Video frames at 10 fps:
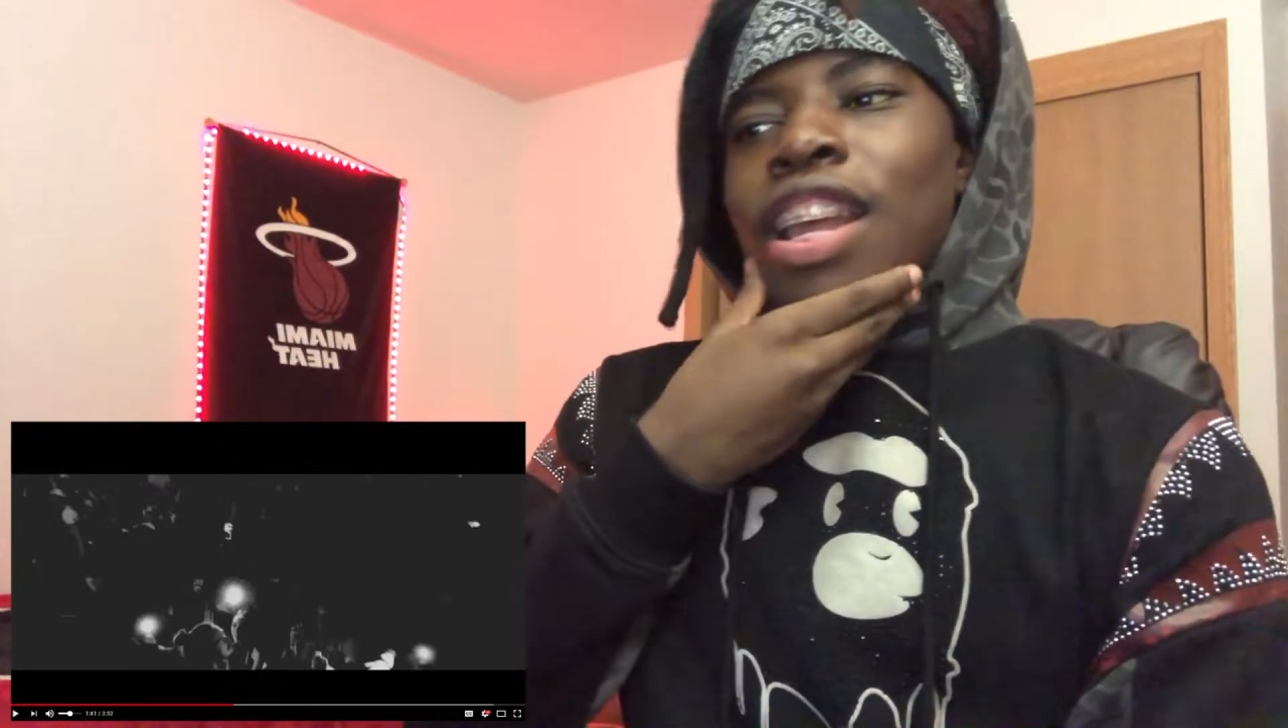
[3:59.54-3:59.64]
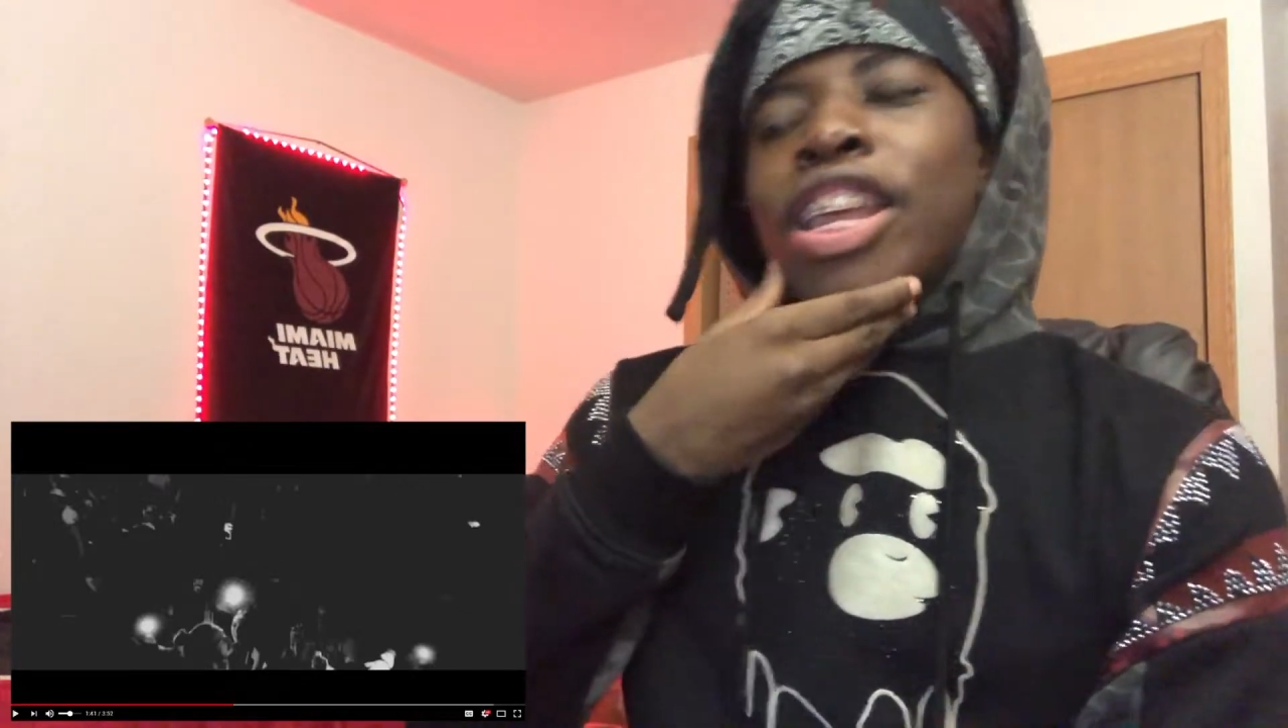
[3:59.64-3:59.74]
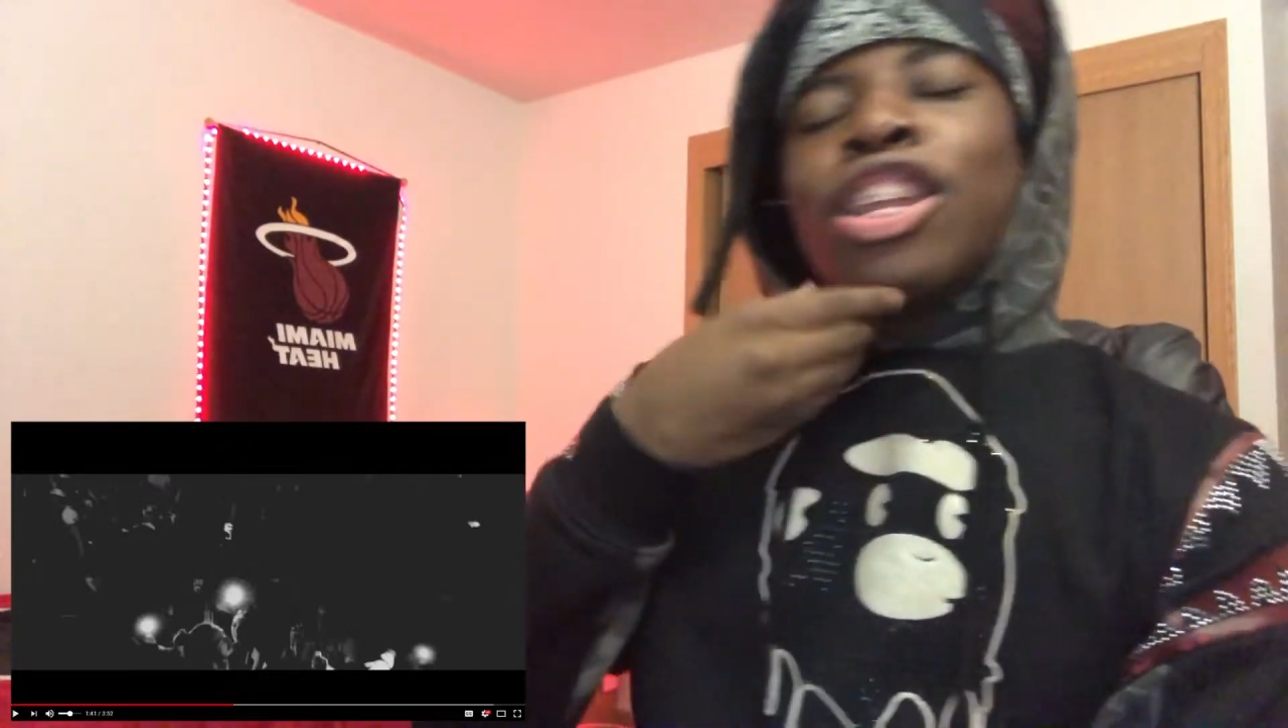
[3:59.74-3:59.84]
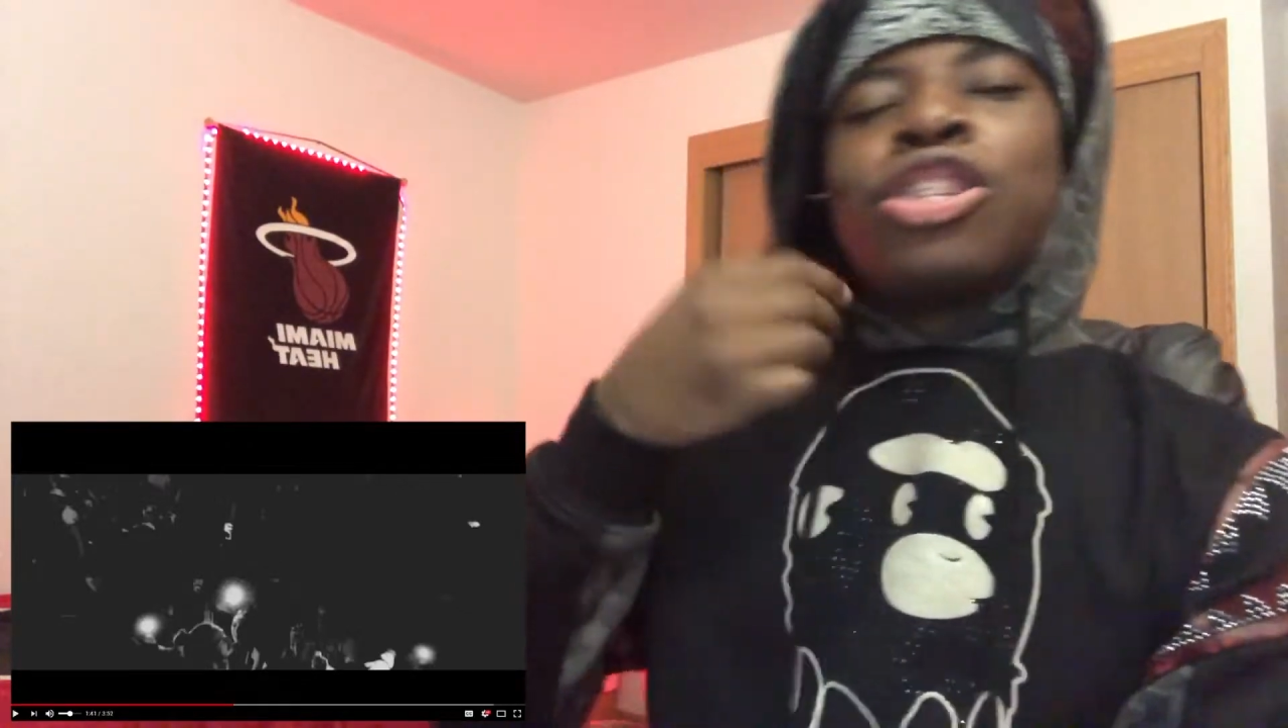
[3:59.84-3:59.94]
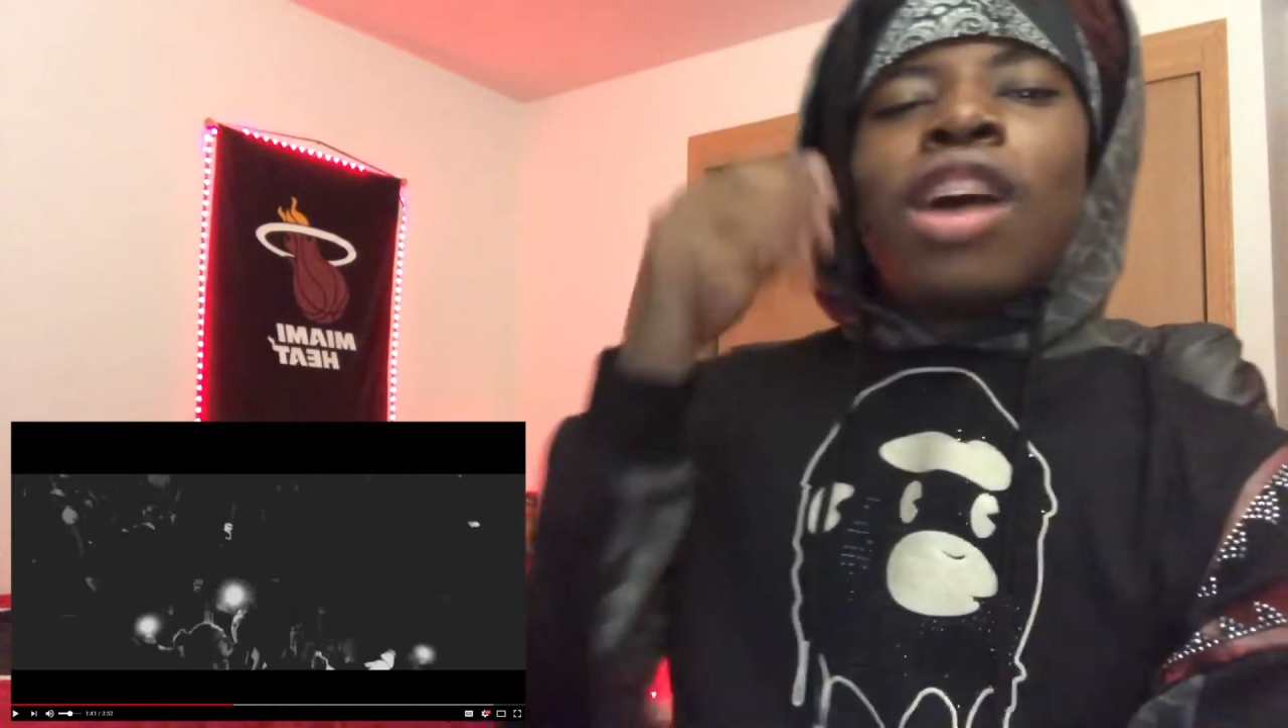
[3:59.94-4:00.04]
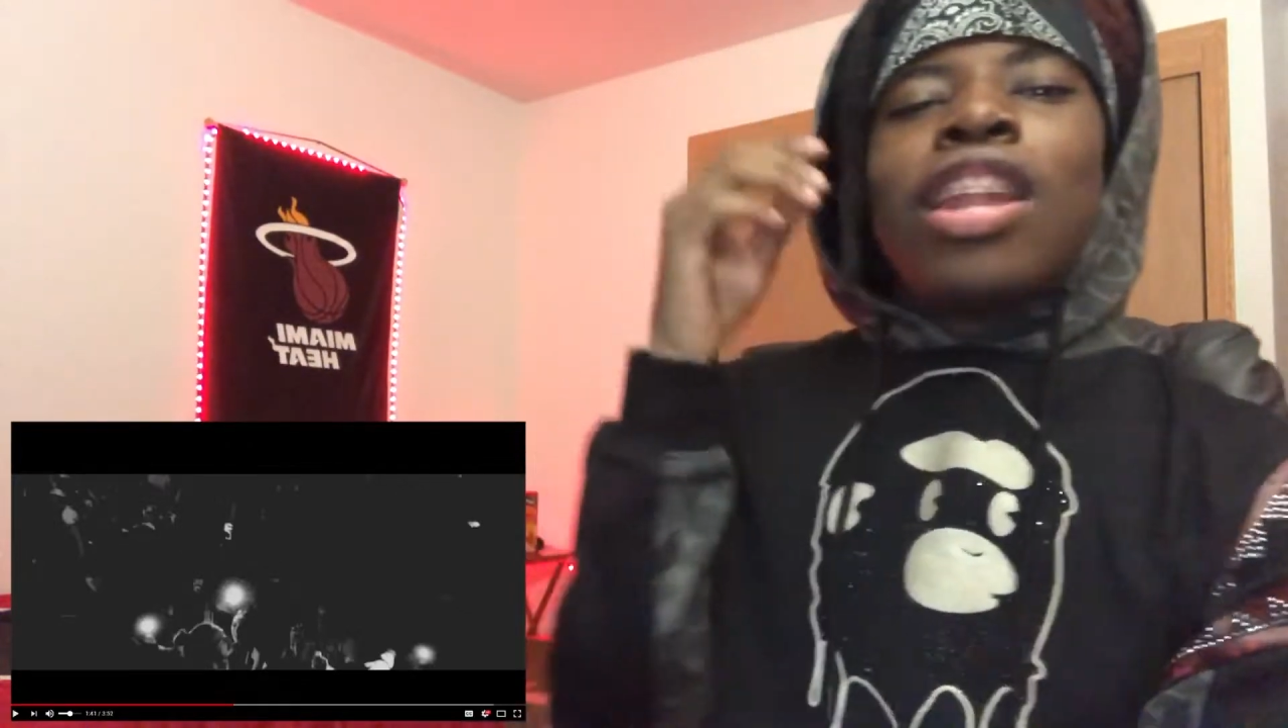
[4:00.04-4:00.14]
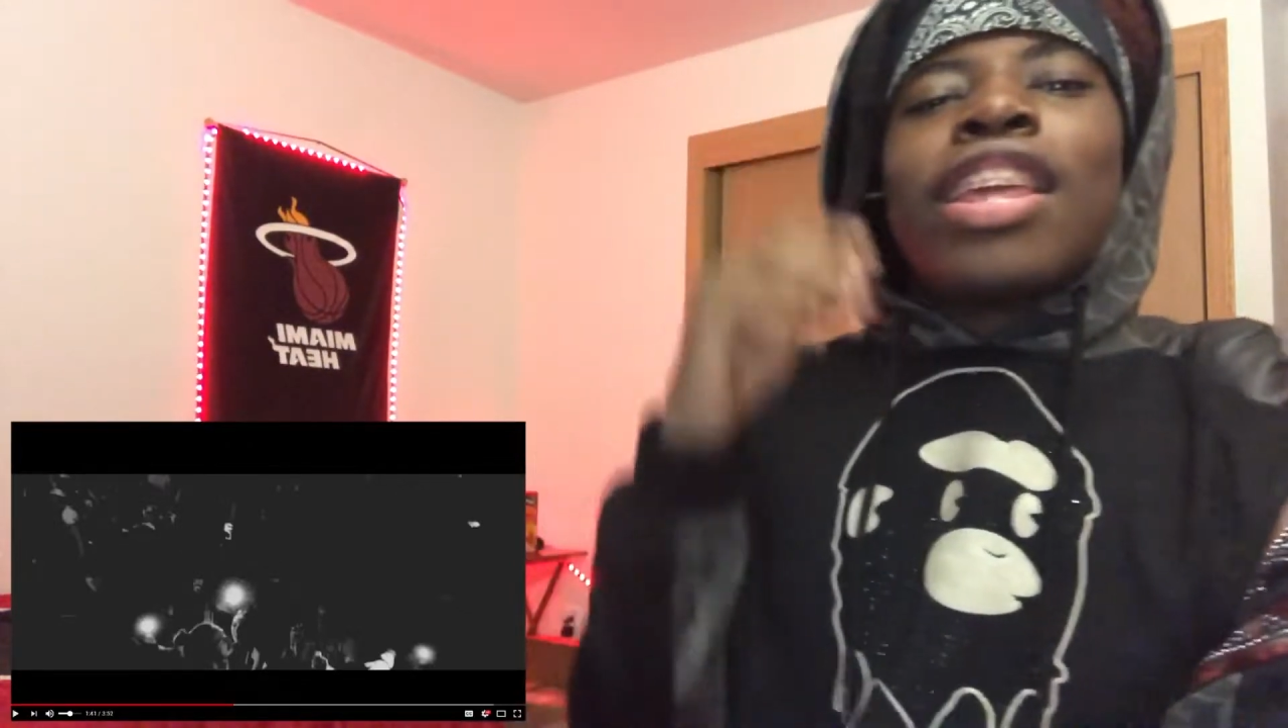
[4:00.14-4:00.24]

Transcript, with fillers: he just trying